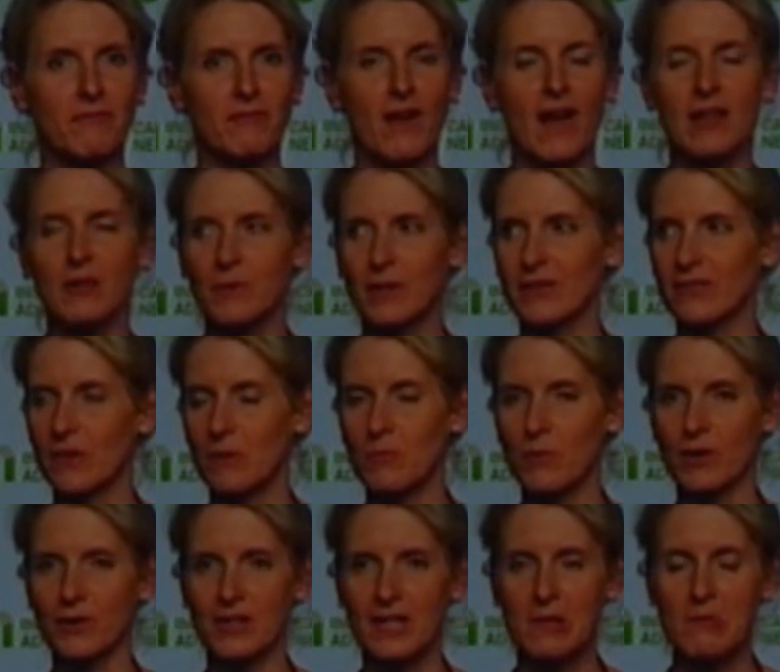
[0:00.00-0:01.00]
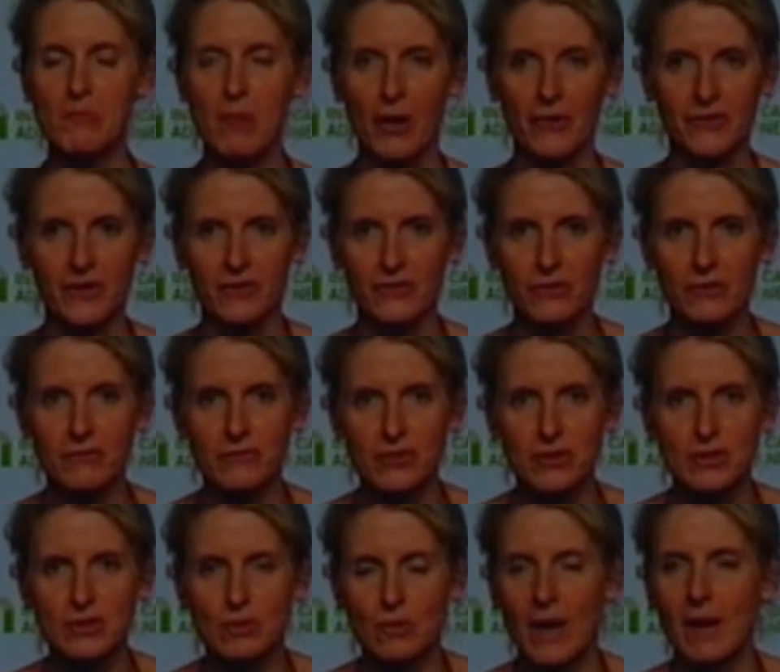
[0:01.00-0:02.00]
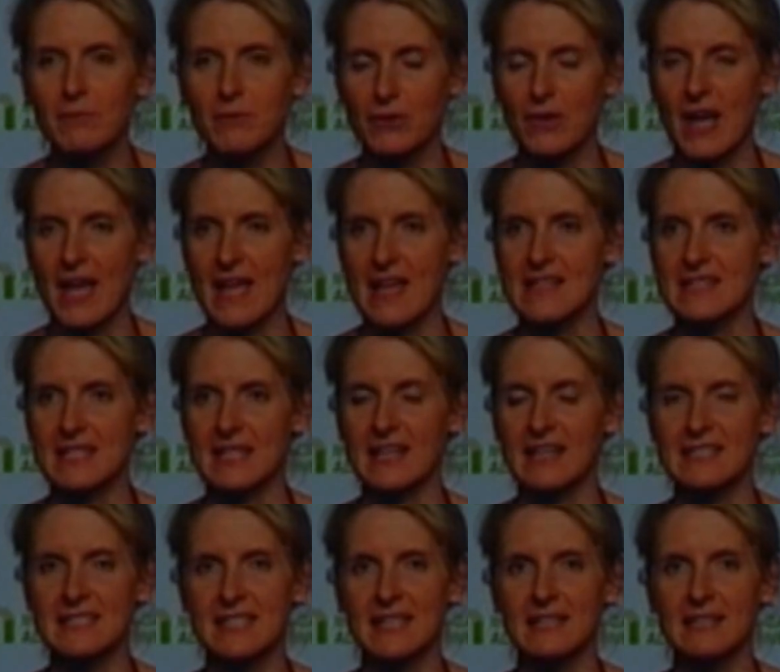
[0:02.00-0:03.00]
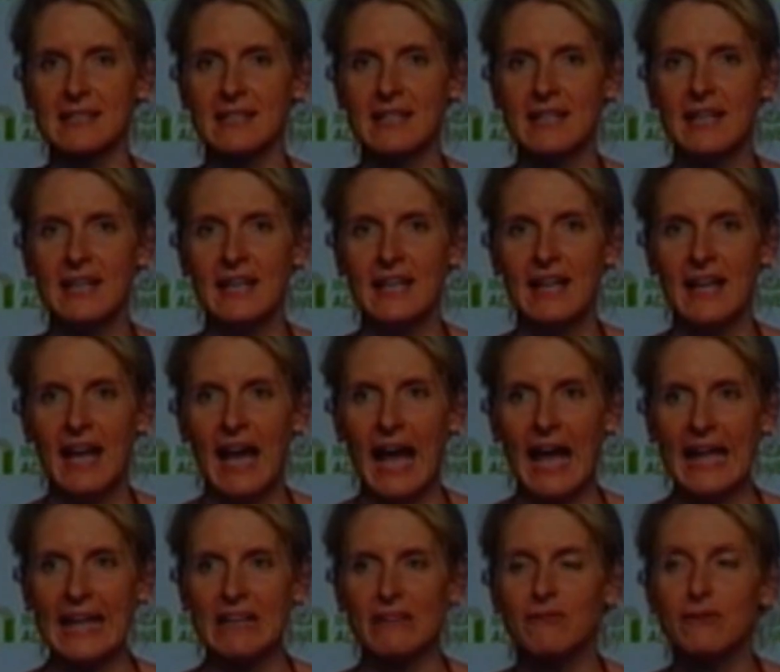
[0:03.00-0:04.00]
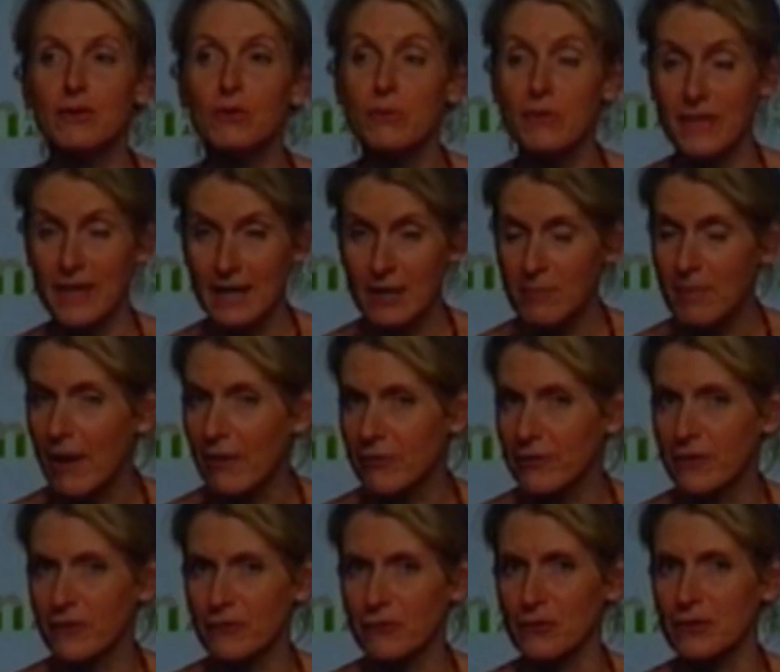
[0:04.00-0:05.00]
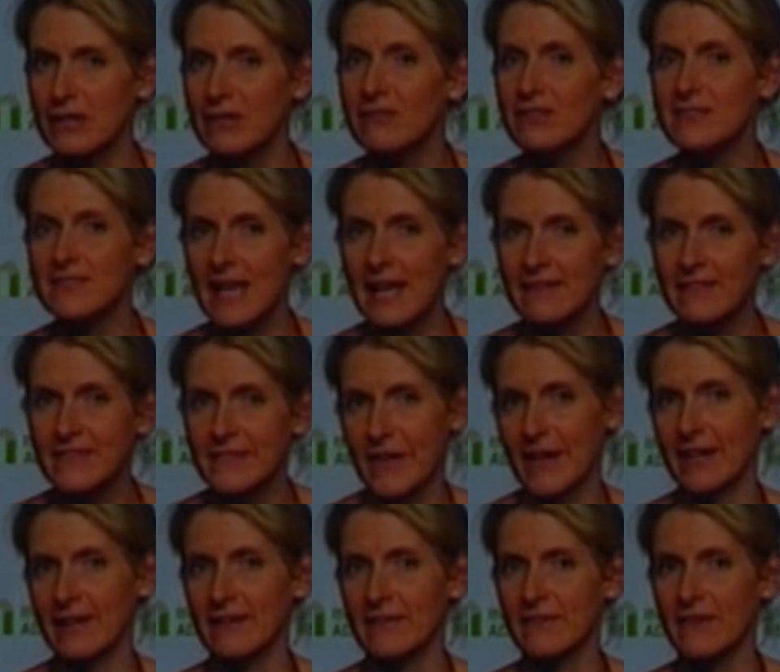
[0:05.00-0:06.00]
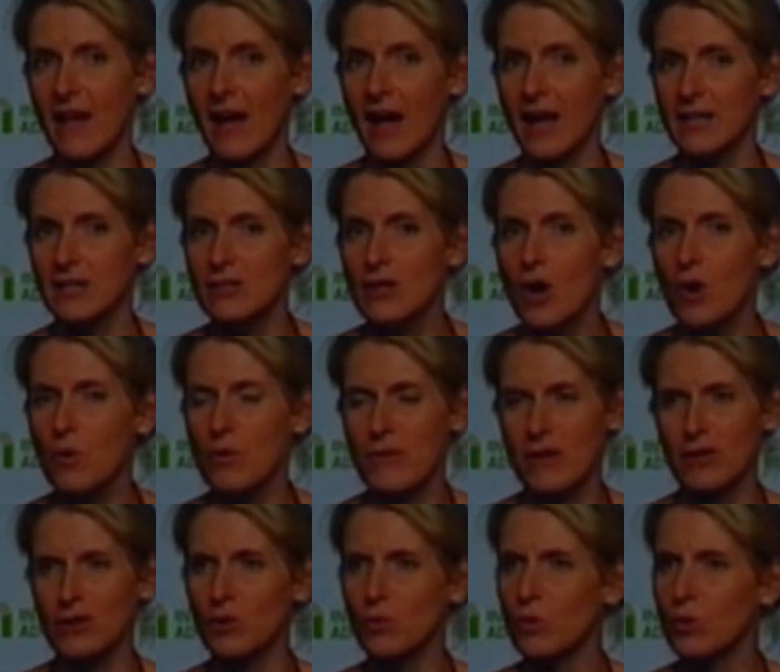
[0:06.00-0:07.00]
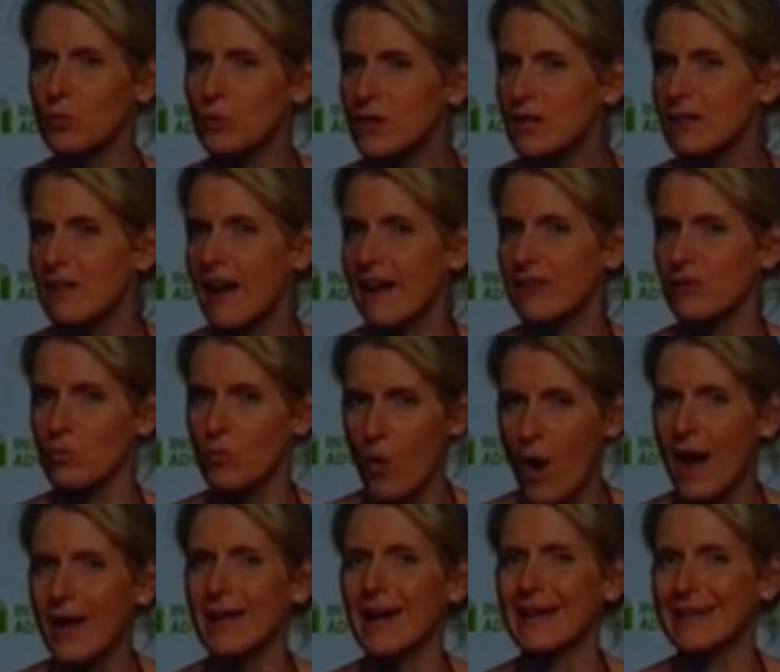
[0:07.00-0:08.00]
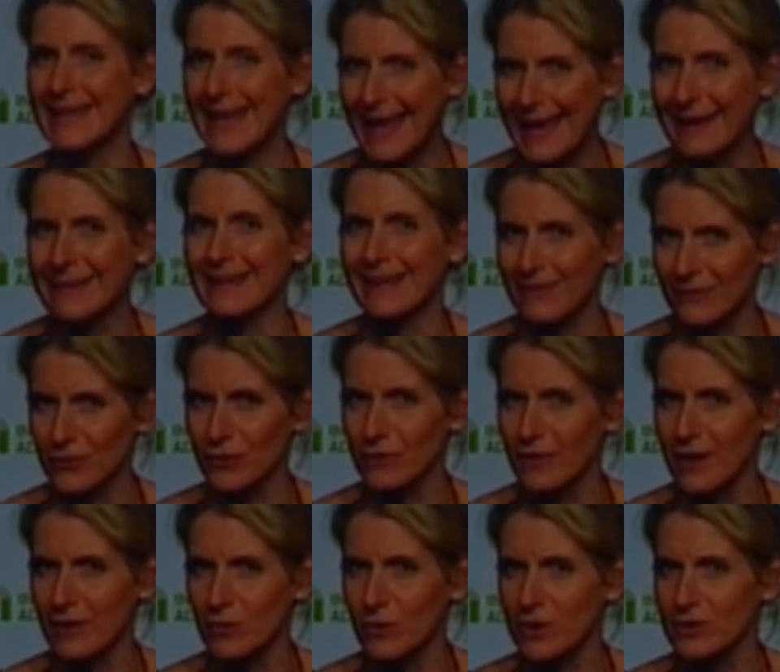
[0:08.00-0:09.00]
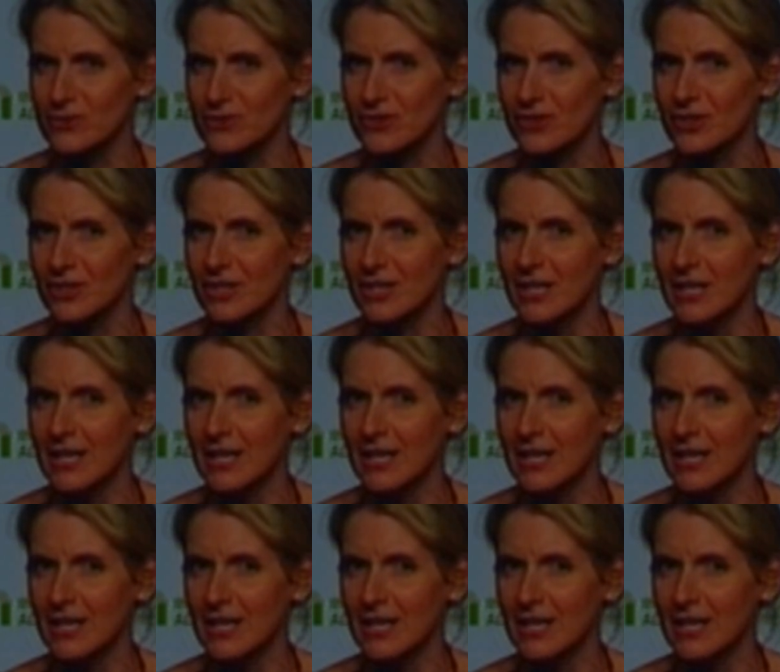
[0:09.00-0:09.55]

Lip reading: following some weird impulse, I sort of just grabbed her hands and I said, "If you think about this for even 10 seconds, I know that you will realize why I can't answer that question."